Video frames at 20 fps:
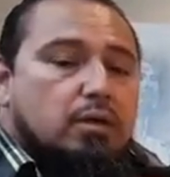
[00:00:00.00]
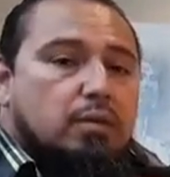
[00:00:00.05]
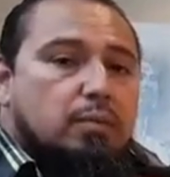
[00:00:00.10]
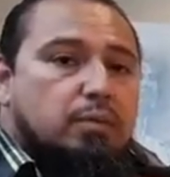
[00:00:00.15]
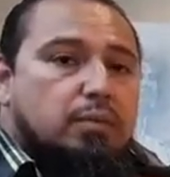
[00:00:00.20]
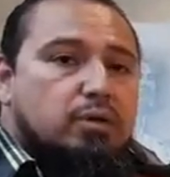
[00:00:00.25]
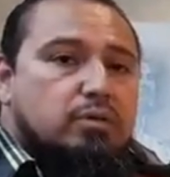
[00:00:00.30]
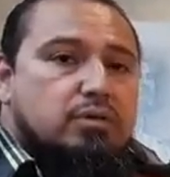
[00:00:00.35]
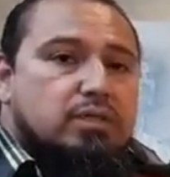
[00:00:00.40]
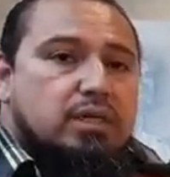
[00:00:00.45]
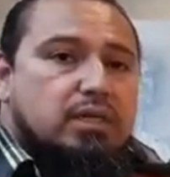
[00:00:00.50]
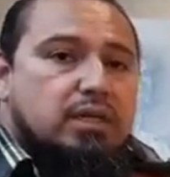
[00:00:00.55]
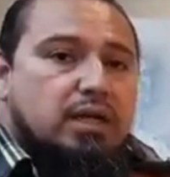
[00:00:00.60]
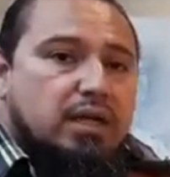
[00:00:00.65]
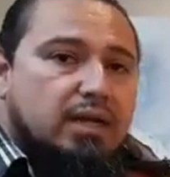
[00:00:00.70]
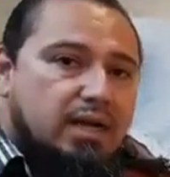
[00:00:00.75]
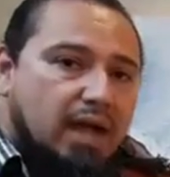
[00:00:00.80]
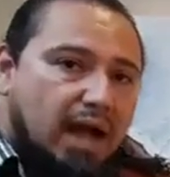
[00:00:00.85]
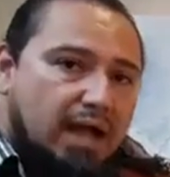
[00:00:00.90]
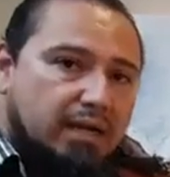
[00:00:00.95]

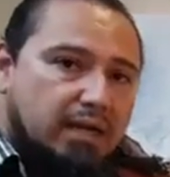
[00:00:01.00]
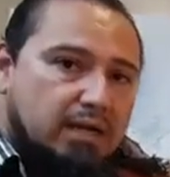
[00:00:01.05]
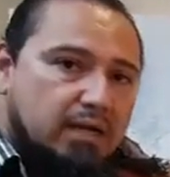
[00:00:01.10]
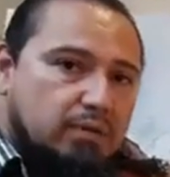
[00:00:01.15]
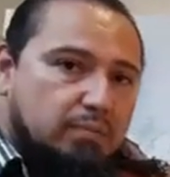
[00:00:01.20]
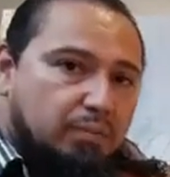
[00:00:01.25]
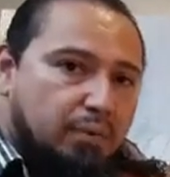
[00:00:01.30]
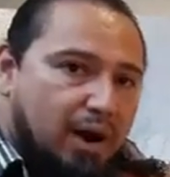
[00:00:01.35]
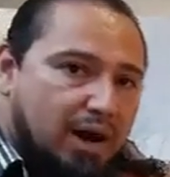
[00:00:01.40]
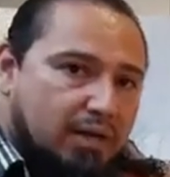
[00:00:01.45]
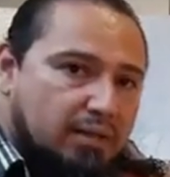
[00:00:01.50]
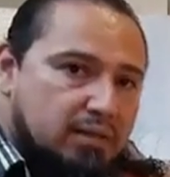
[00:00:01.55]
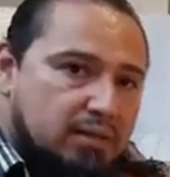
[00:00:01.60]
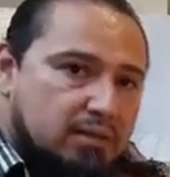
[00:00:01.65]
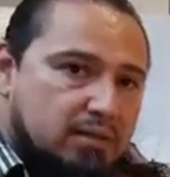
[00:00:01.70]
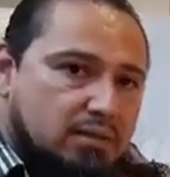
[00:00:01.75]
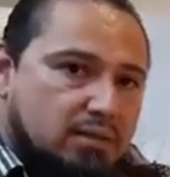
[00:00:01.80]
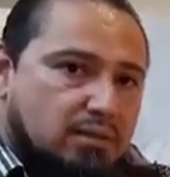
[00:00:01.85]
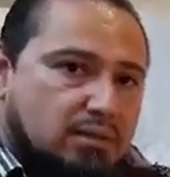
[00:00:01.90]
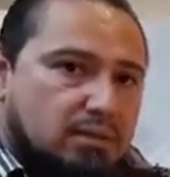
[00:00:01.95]
music guided
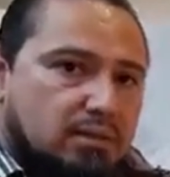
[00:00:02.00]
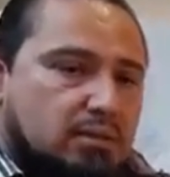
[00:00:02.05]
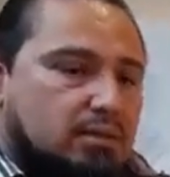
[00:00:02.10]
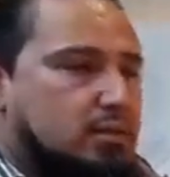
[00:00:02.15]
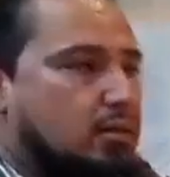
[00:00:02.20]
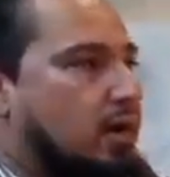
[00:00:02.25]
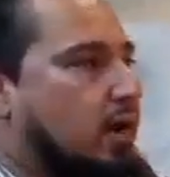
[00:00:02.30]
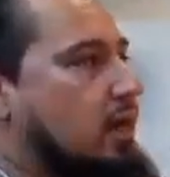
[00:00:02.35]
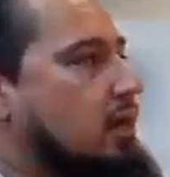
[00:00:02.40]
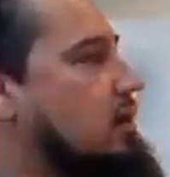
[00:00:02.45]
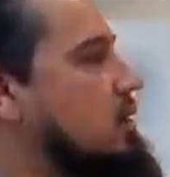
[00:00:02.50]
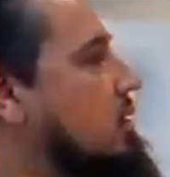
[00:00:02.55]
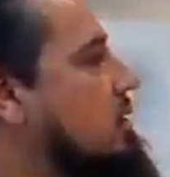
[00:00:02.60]
practice, right?